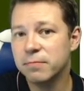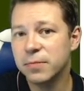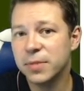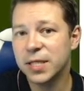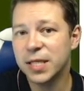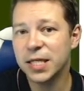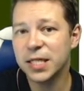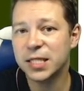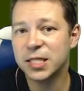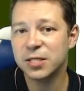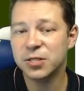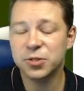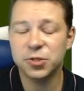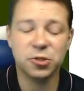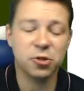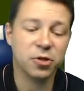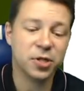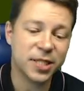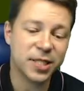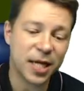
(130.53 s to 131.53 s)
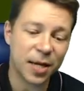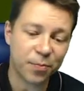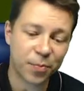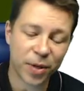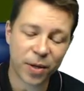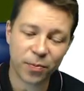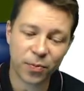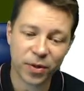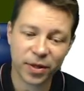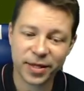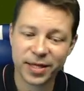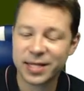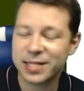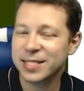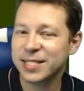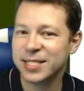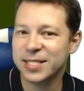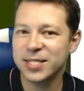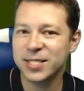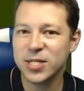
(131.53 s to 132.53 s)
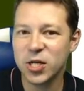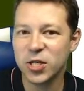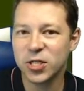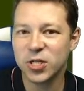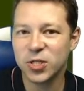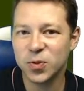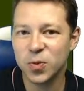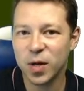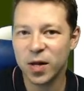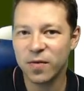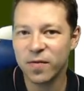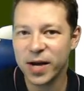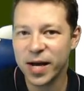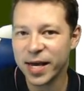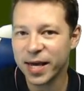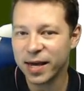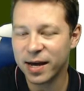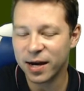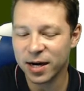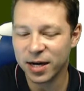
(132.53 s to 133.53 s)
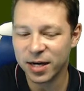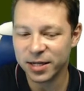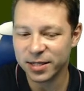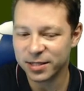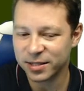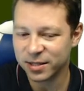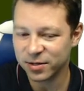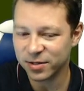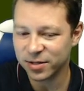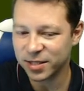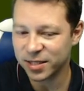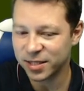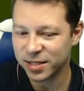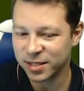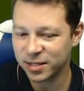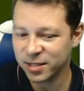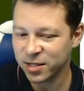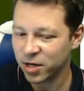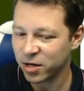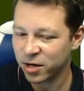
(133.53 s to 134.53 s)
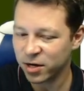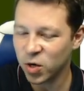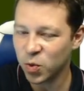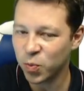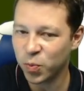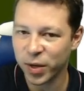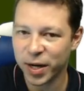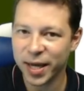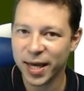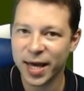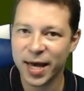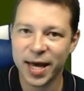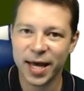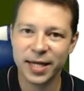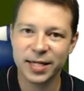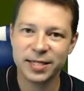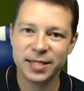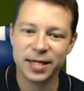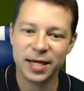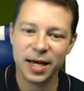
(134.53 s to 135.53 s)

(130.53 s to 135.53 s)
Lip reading: this for some people this is not 12 high cards, so this is not an opening hand.